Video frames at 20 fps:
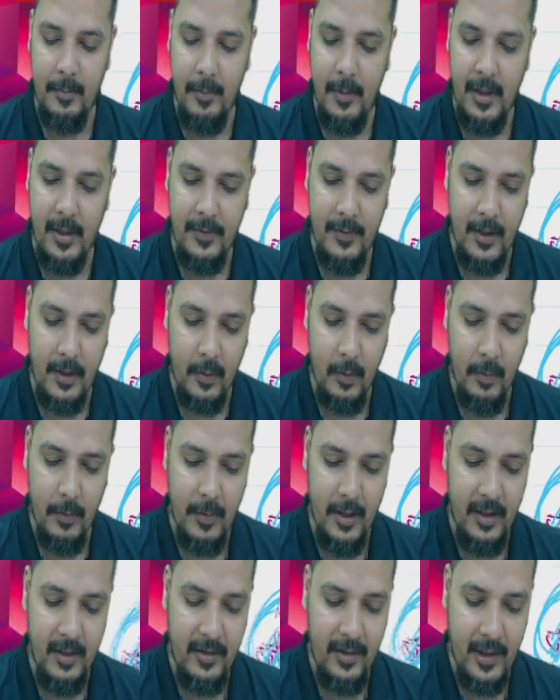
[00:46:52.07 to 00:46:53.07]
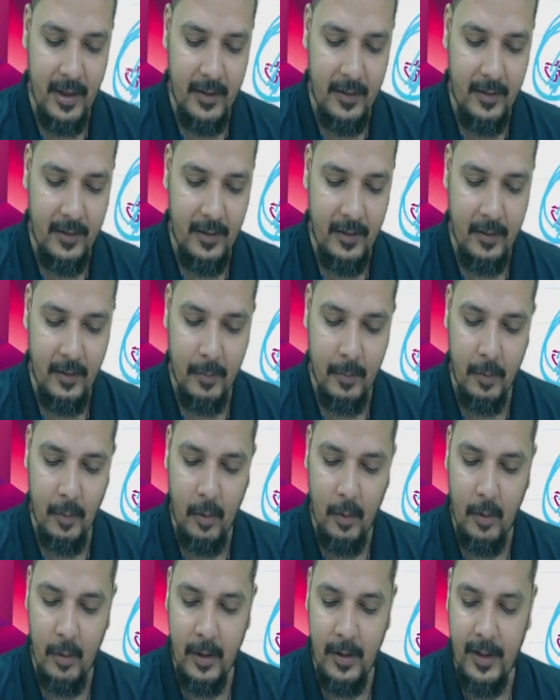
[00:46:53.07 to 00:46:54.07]
But if the room rent charges is
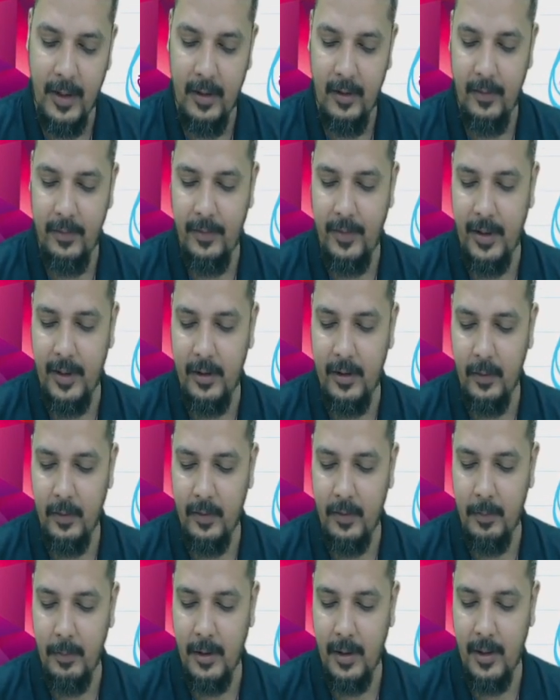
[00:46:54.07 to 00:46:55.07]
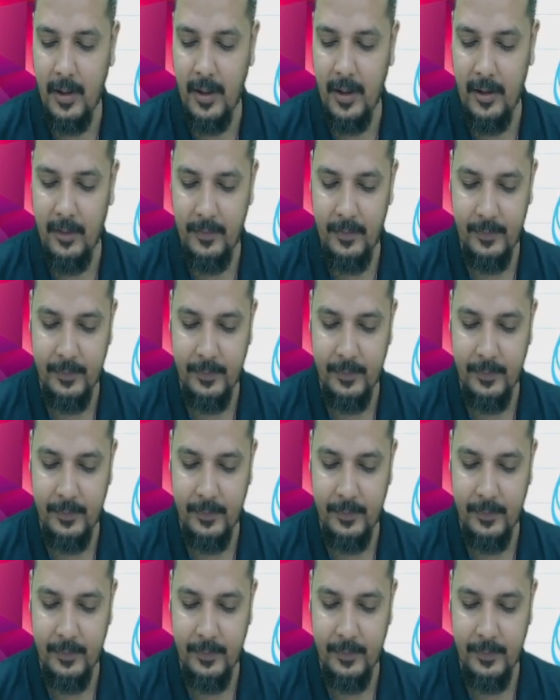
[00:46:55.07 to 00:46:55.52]
more than 5,000 per day,